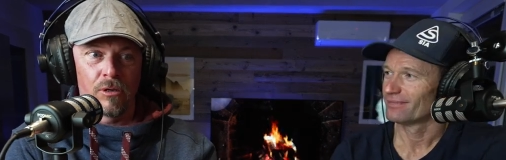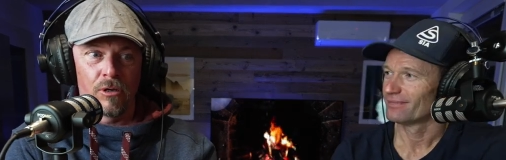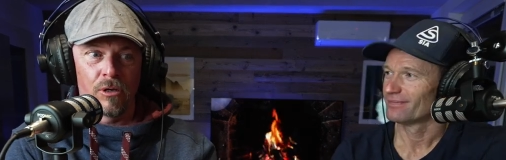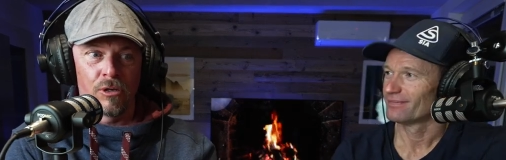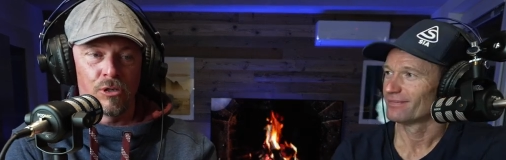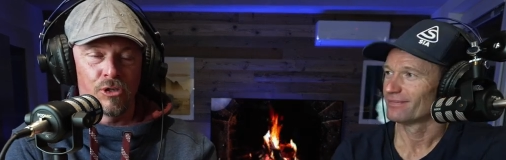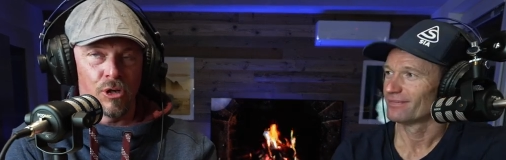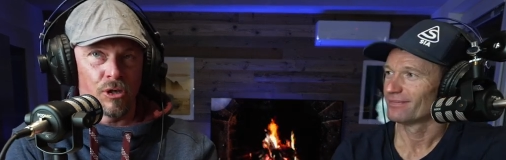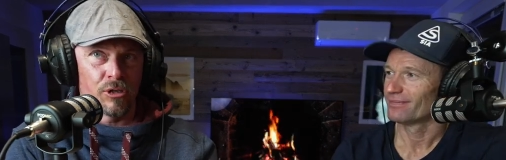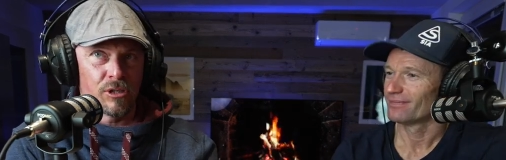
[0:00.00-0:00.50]

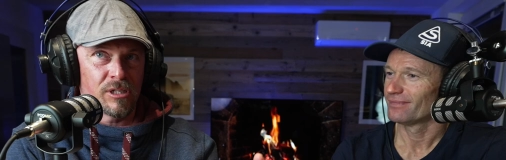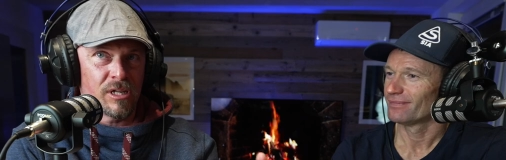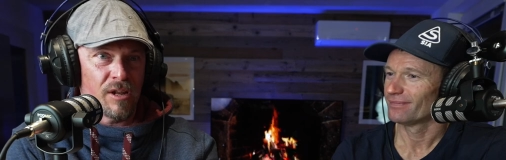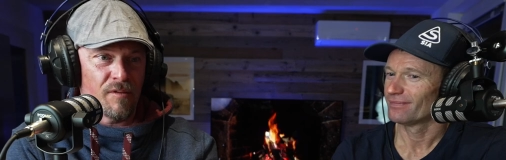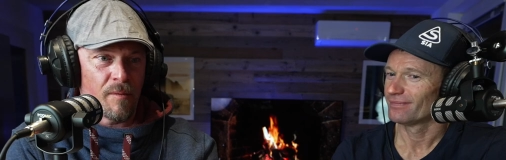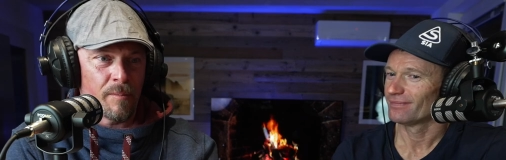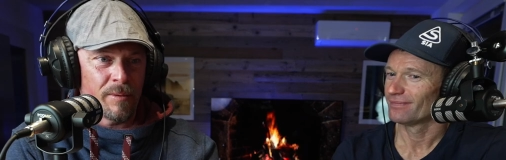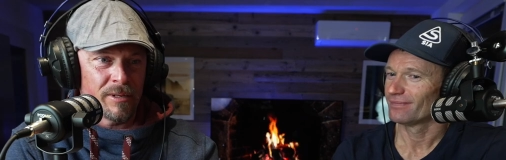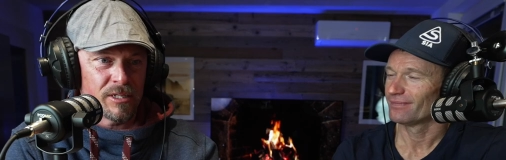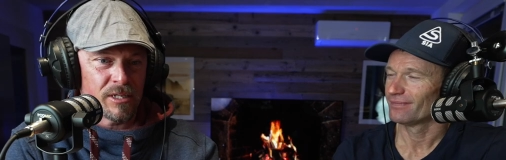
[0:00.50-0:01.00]
Speaker 1: and John's
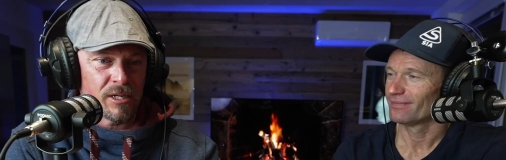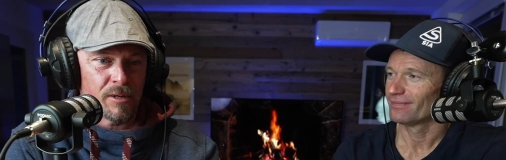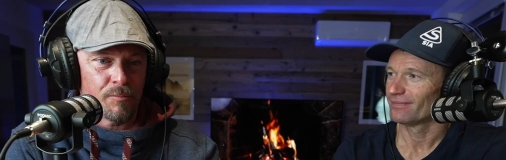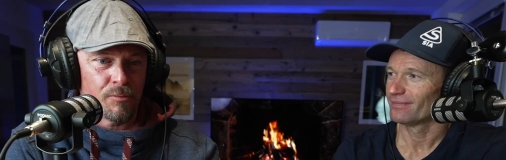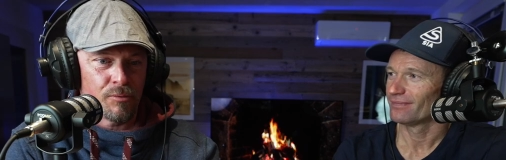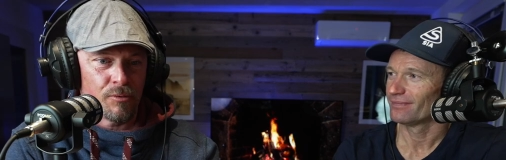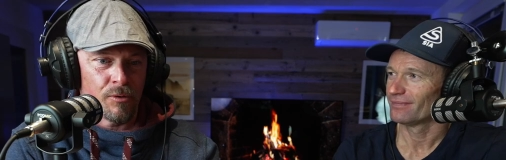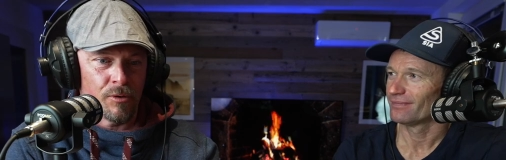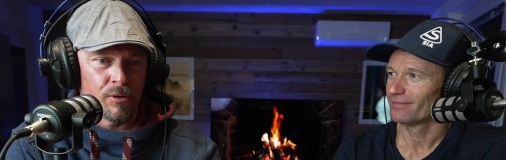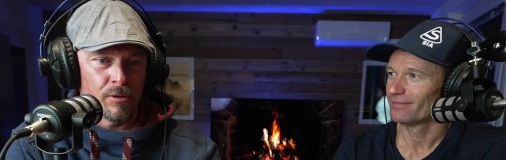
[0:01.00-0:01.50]
never been to
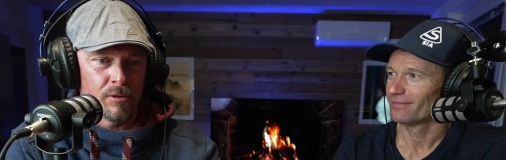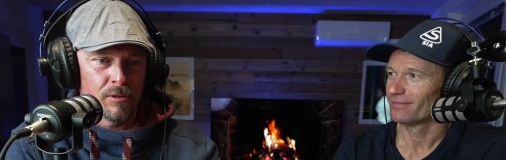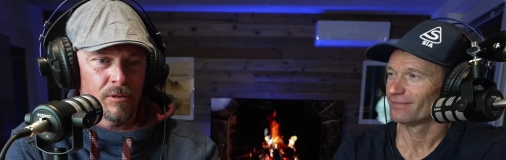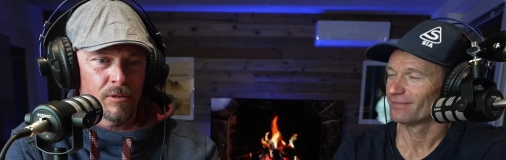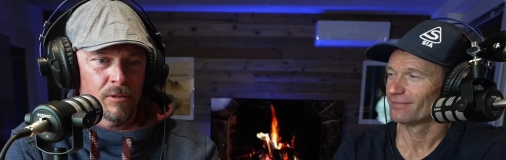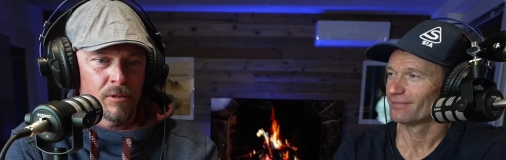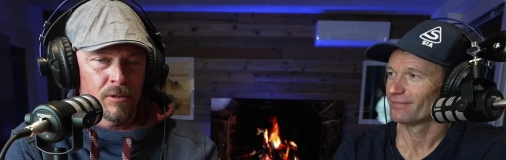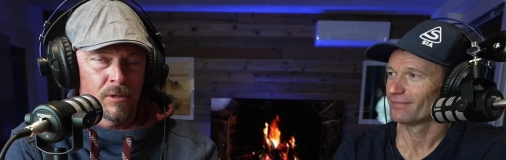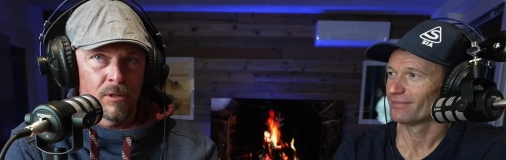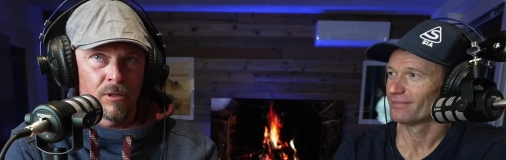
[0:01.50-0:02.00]
Kaprun,
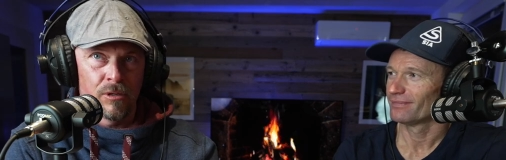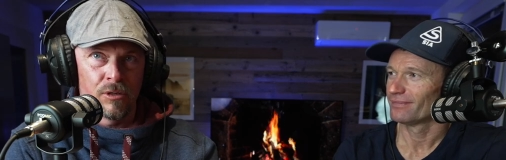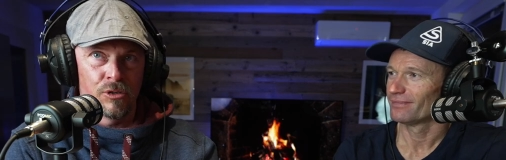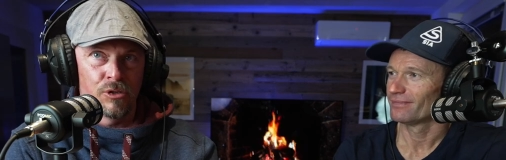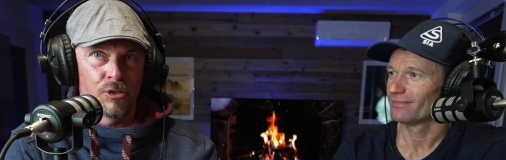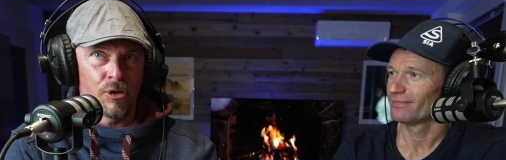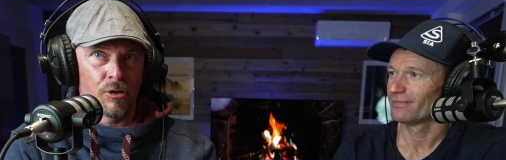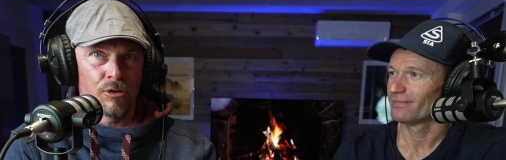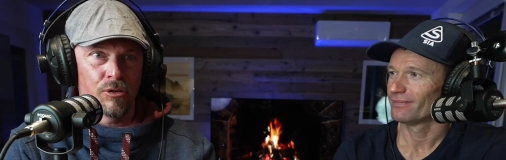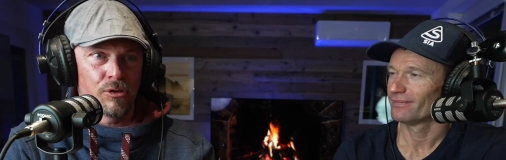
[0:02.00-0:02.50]

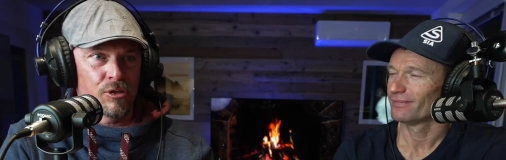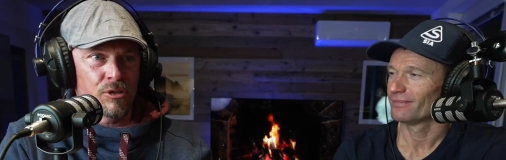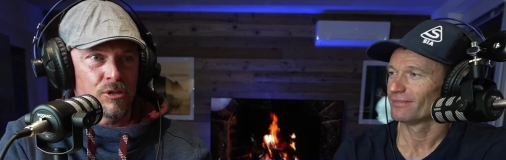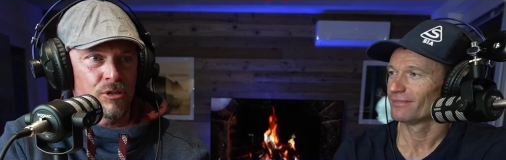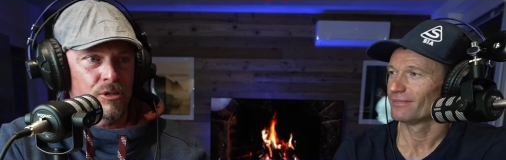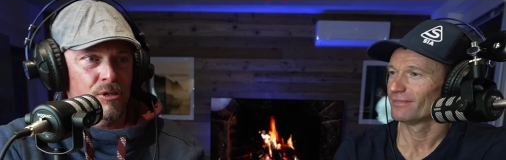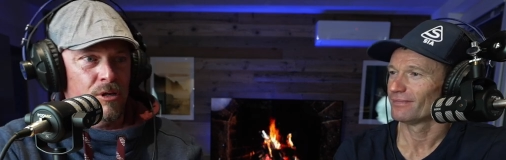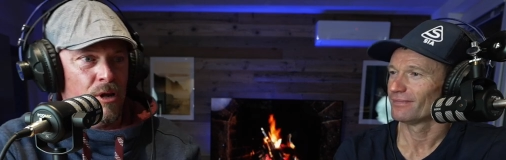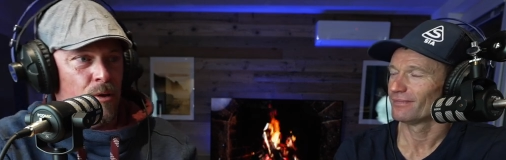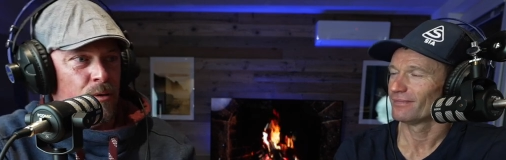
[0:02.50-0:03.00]
John
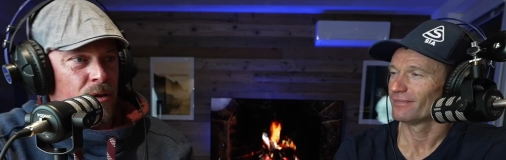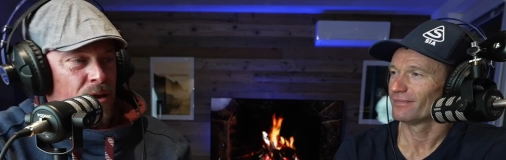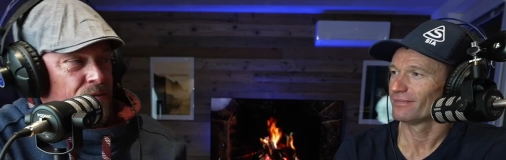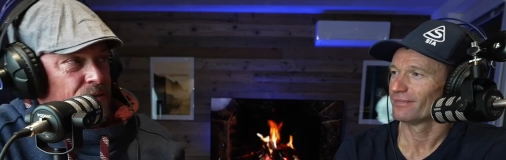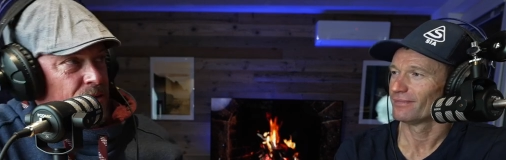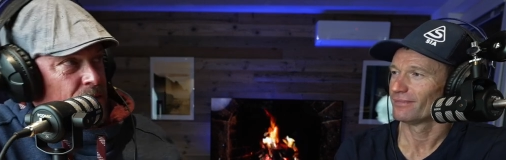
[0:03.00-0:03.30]
doesn't know that